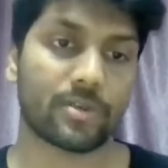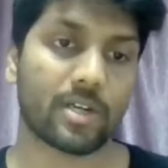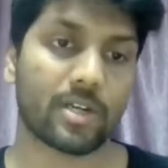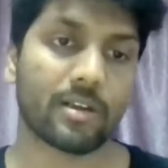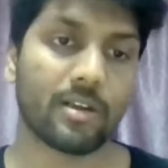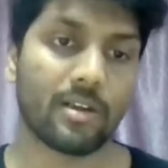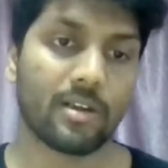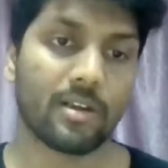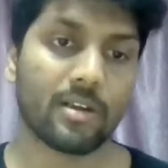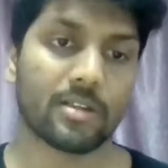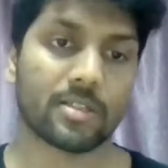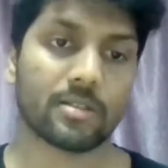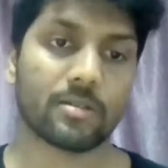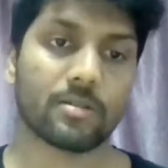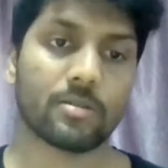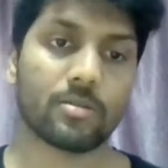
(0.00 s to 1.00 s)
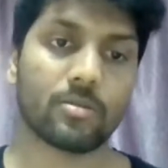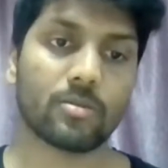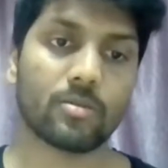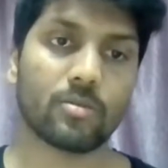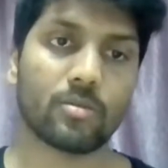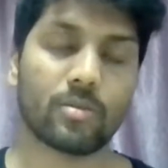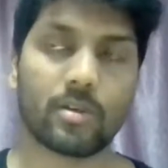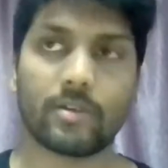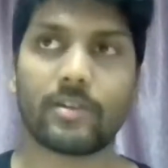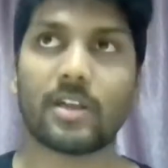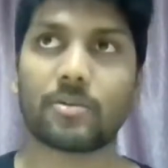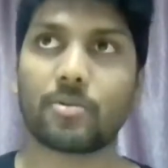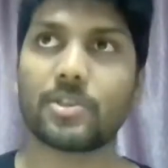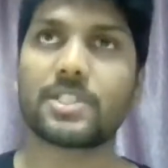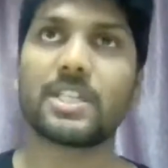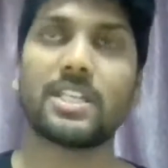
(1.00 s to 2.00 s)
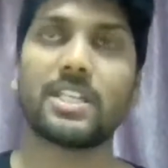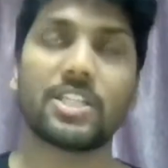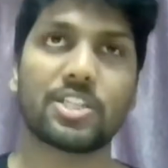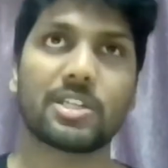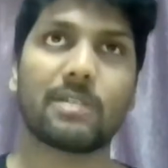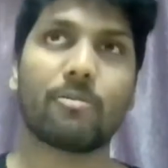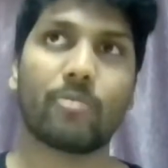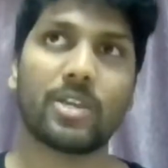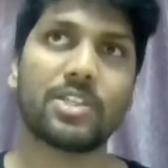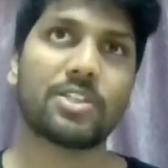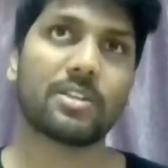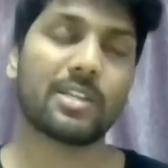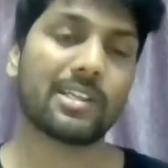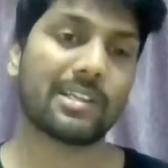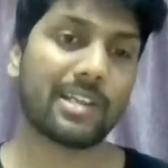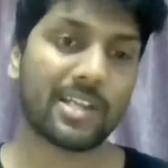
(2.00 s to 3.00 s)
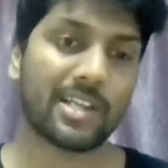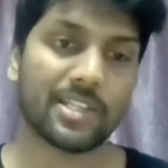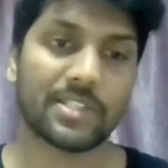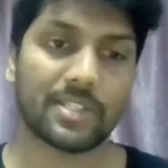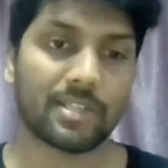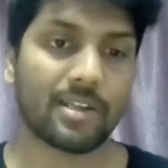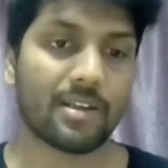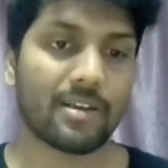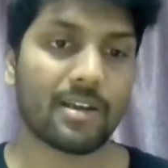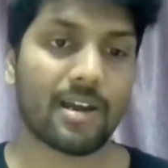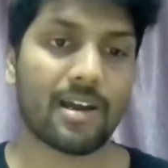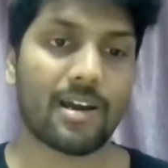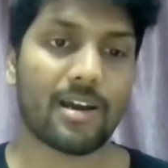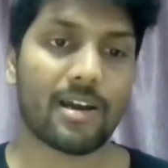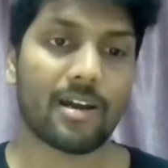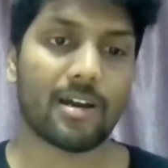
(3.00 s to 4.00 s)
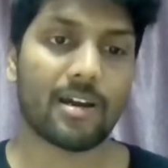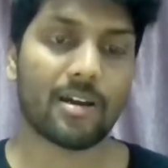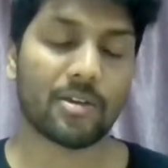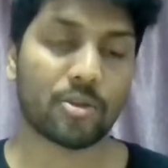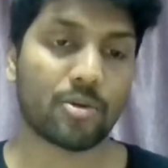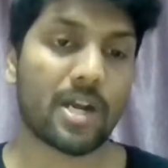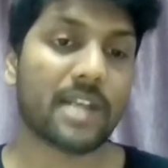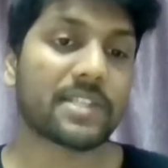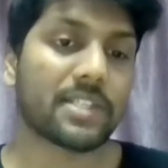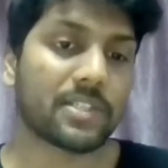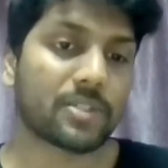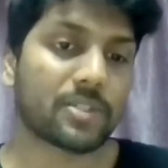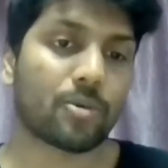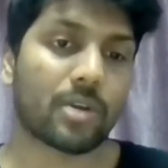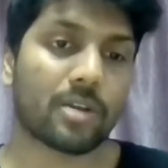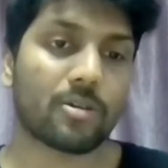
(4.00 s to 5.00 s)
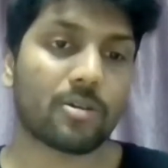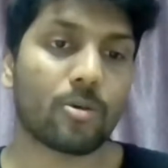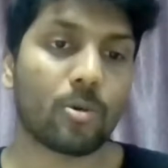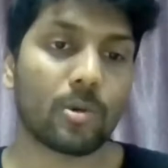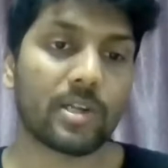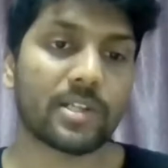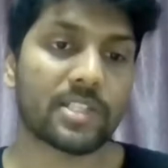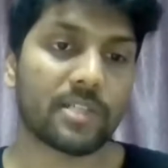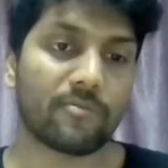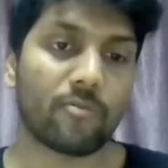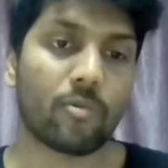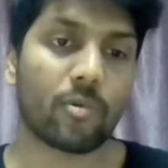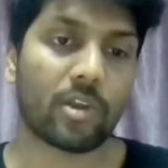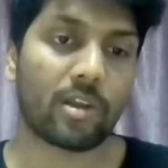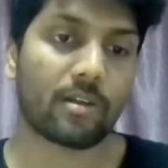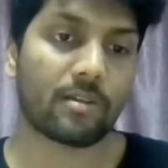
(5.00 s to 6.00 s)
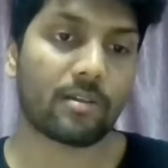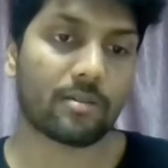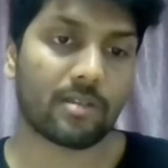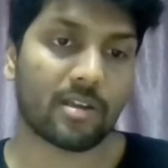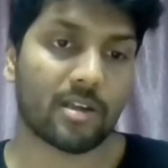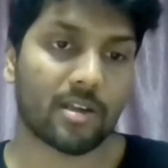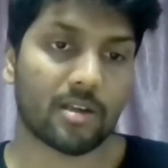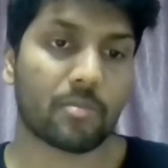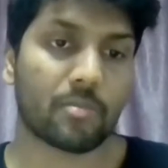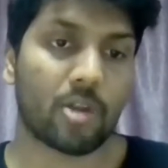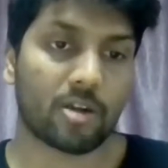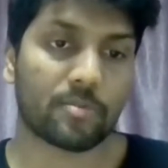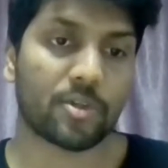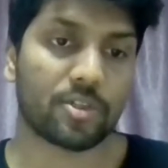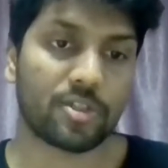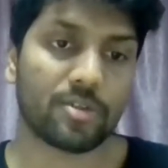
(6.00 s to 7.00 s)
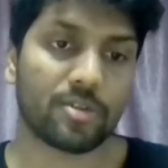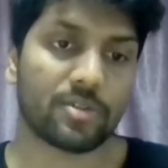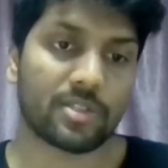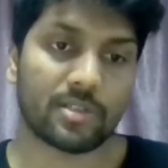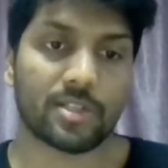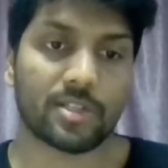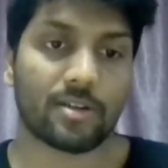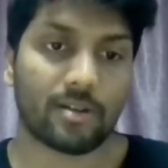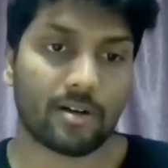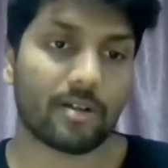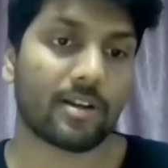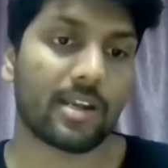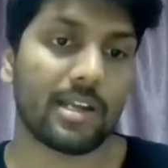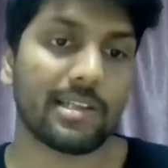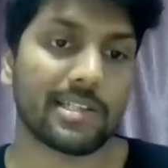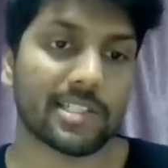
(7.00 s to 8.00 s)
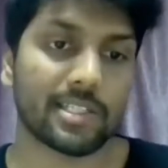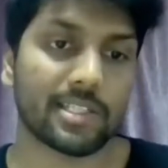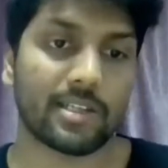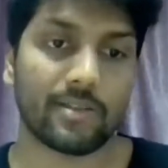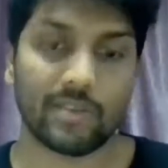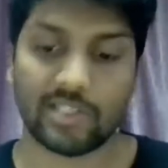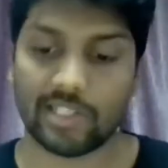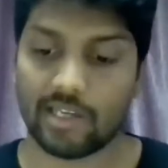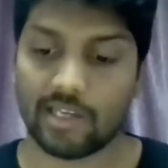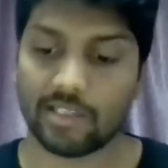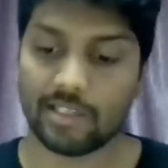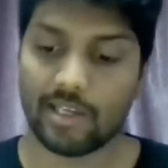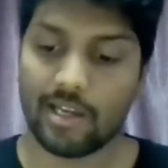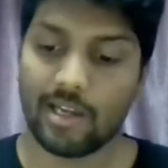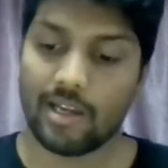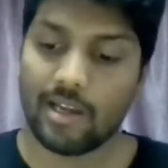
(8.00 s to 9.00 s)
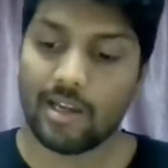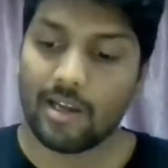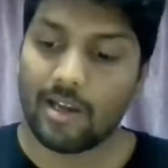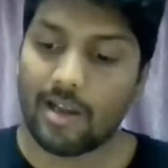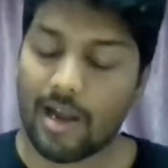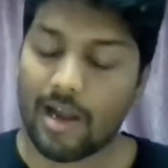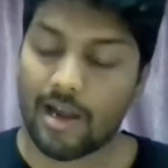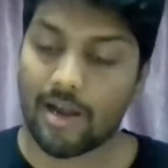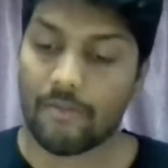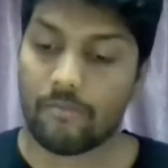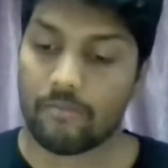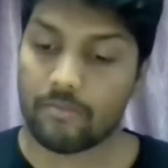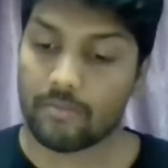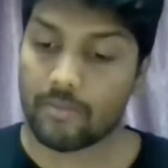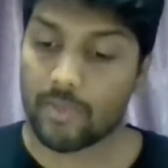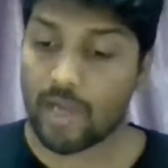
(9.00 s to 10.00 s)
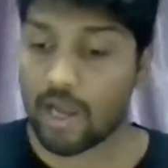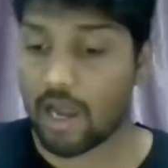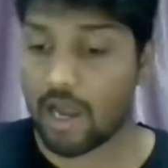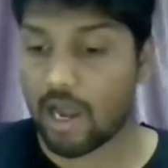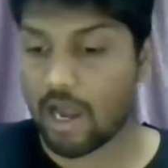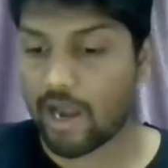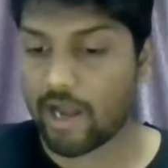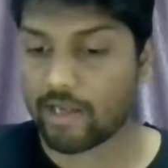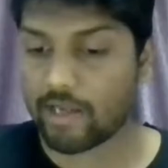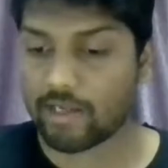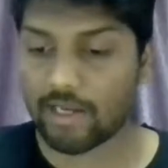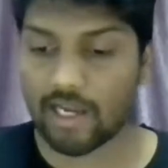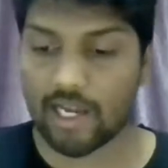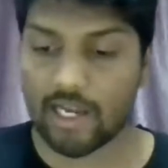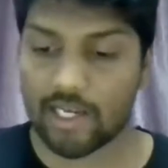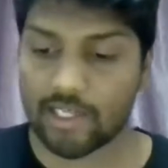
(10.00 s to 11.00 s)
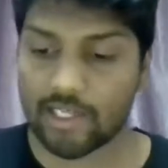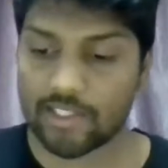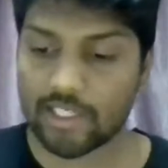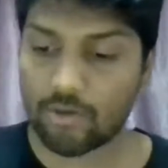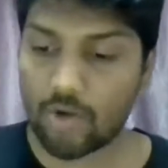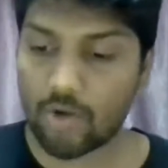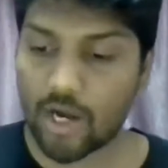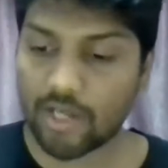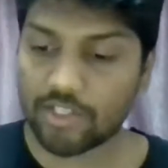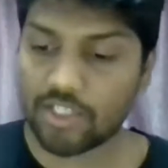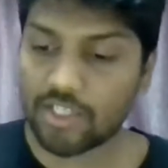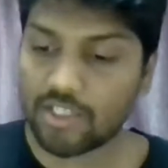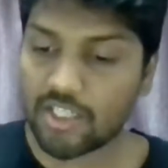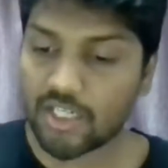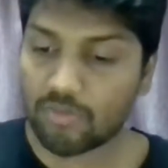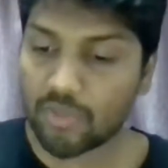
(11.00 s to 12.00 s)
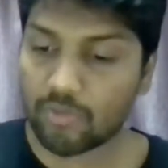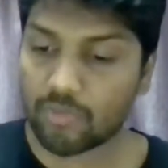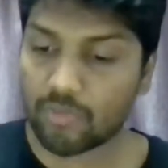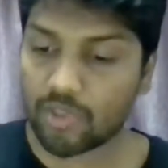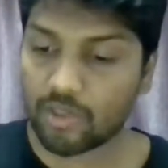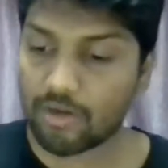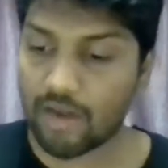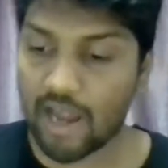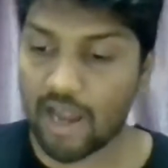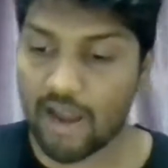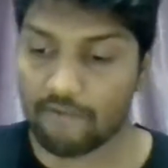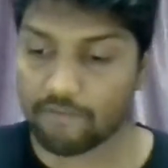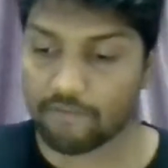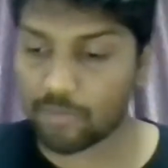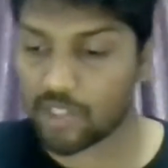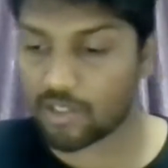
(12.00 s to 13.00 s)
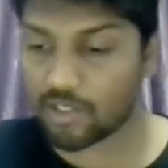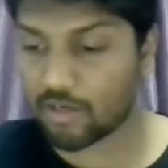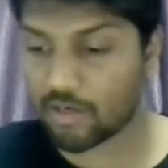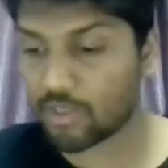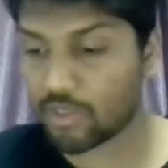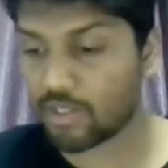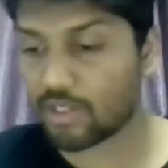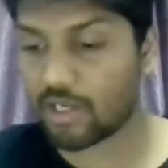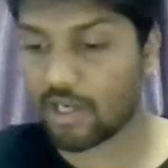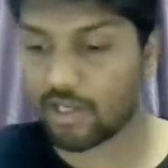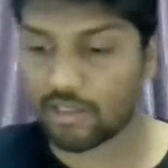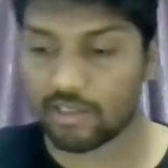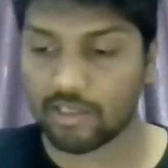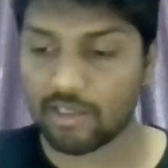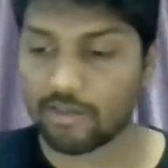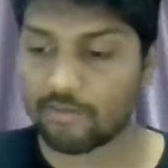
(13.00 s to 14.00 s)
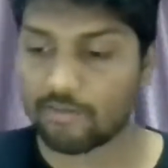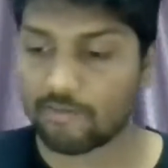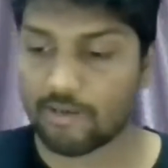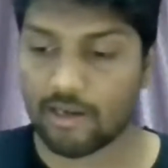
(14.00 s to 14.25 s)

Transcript: right? So that was the initial vision, at least, to assist token holders in voting to the block producers or guilds in this case. Uh, and as an OIG team member, you have to be communicative.